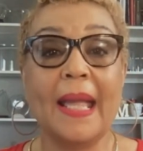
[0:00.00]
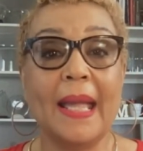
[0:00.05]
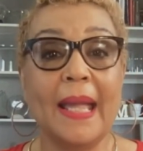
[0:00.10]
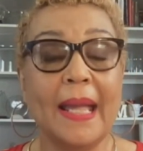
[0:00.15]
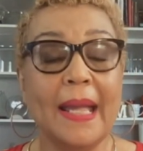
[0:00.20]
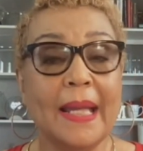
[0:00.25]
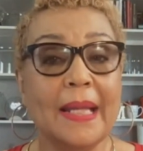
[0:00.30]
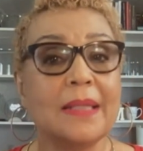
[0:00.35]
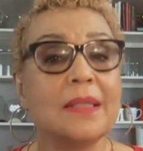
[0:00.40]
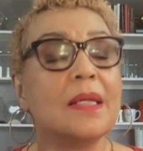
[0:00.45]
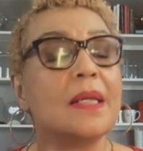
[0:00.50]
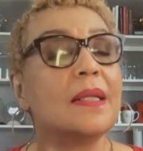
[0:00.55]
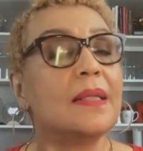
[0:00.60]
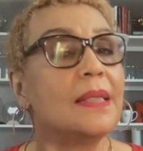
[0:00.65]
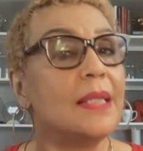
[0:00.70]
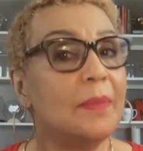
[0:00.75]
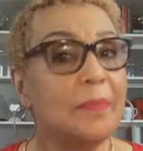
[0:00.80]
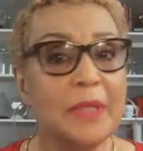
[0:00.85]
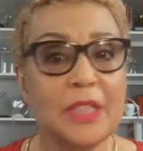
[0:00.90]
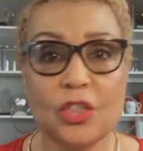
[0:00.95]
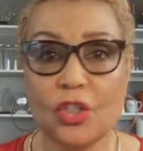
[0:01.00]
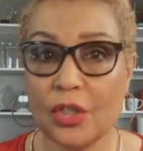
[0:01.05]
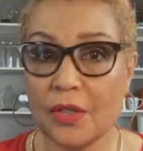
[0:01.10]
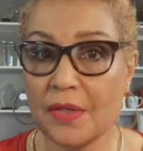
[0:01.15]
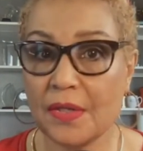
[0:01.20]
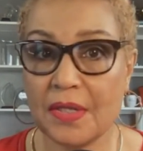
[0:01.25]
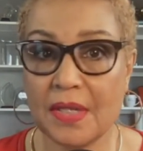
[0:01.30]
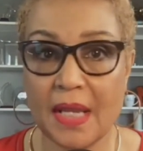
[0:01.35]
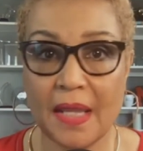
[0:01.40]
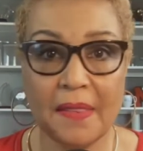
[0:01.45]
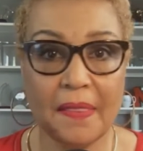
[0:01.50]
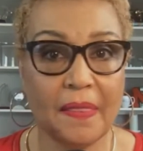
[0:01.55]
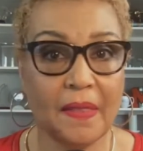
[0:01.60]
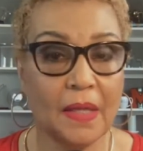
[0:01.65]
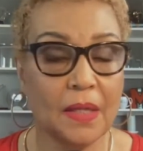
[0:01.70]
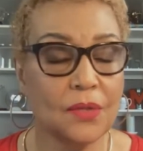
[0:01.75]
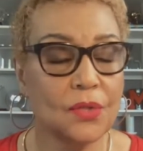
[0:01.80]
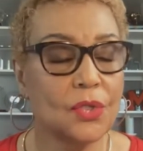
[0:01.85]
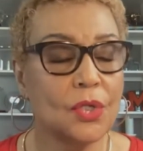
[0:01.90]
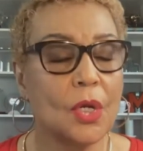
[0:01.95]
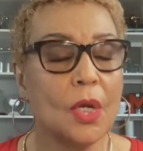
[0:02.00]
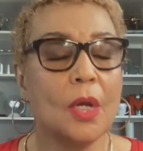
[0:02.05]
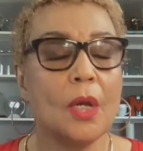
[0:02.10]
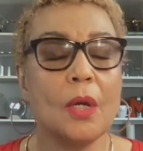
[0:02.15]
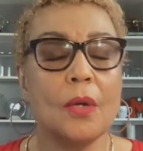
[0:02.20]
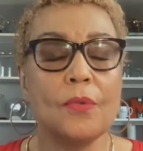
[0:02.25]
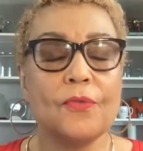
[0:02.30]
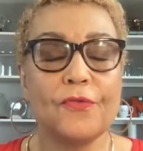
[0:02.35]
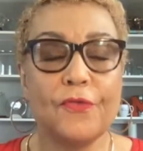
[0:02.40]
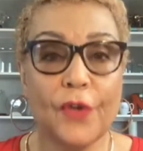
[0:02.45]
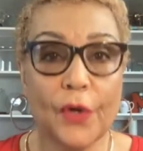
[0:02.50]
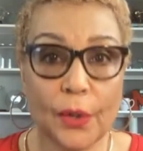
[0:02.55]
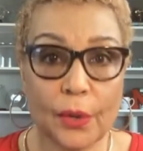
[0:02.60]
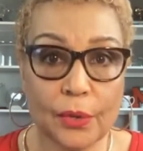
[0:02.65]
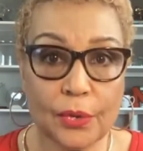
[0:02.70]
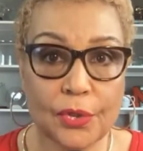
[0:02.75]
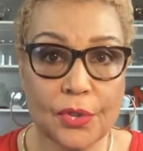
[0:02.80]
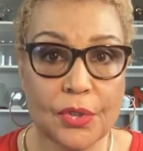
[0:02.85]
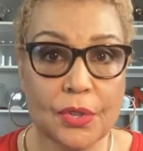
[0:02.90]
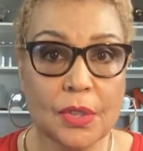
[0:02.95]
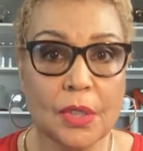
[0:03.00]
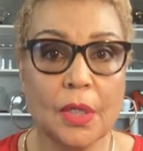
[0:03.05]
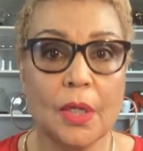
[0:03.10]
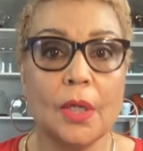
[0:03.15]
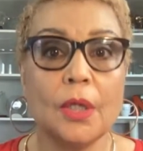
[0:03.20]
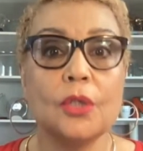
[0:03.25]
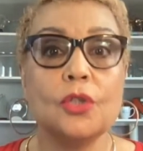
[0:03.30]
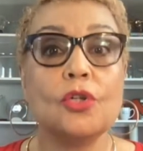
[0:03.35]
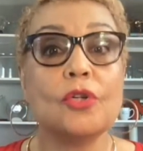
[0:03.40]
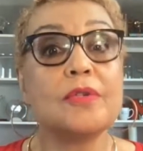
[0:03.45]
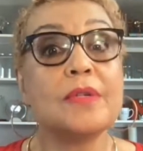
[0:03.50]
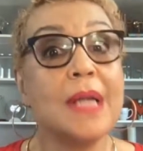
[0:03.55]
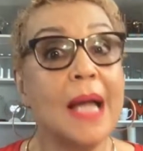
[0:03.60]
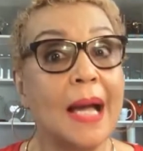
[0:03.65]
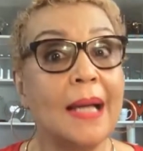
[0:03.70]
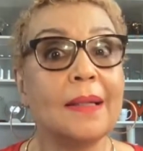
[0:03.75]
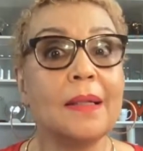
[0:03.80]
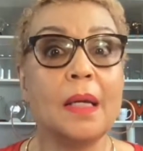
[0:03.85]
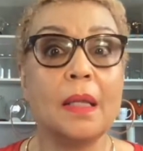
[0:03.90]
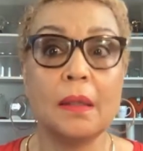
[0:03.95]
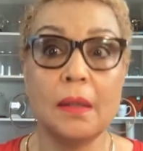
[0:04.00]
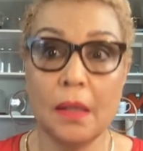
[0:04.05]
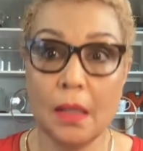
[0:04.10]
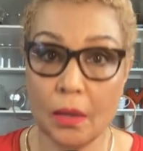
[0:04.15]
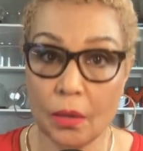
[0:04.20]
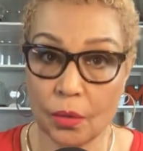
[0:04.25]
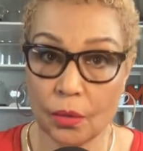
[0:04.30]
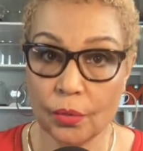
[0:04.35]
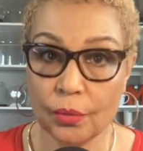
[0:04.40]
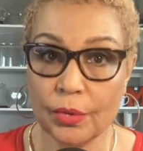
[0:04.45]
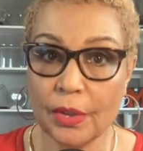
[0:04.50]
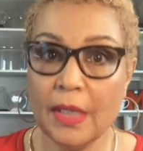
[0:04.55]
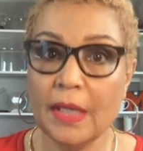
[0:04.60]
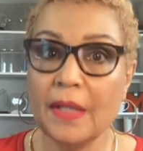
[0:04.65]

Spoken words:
And let me just say this. First, you're not alone.